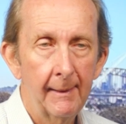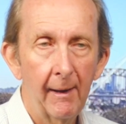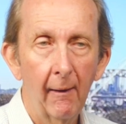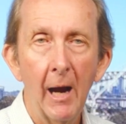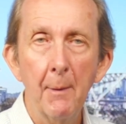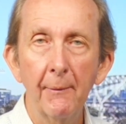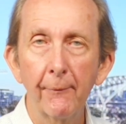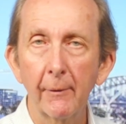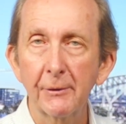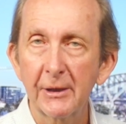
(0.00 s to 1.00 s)
They were hoping
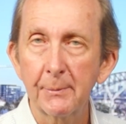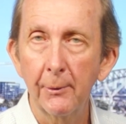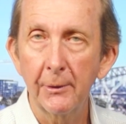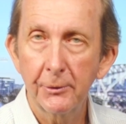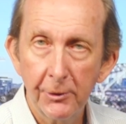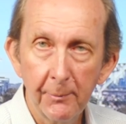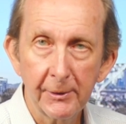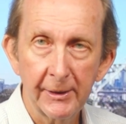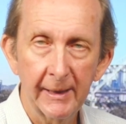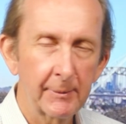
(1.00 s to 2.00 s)
for a
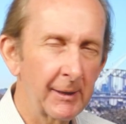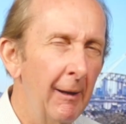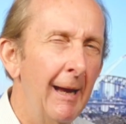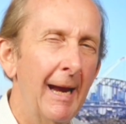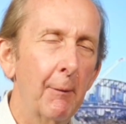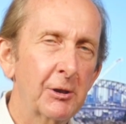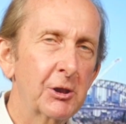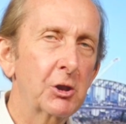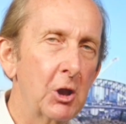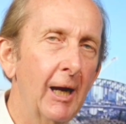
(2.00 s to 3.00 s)
6.2% number. So it was
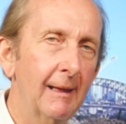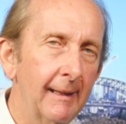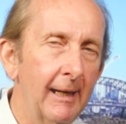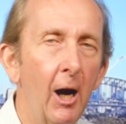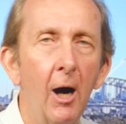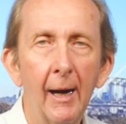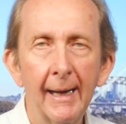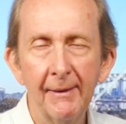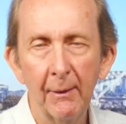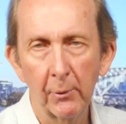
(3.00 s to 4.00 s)
slightly
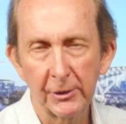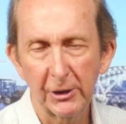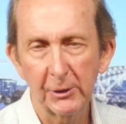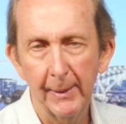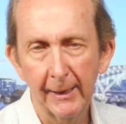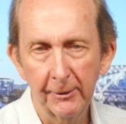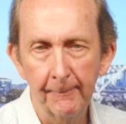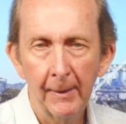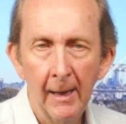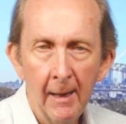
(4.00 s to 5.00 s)
higher than was expected.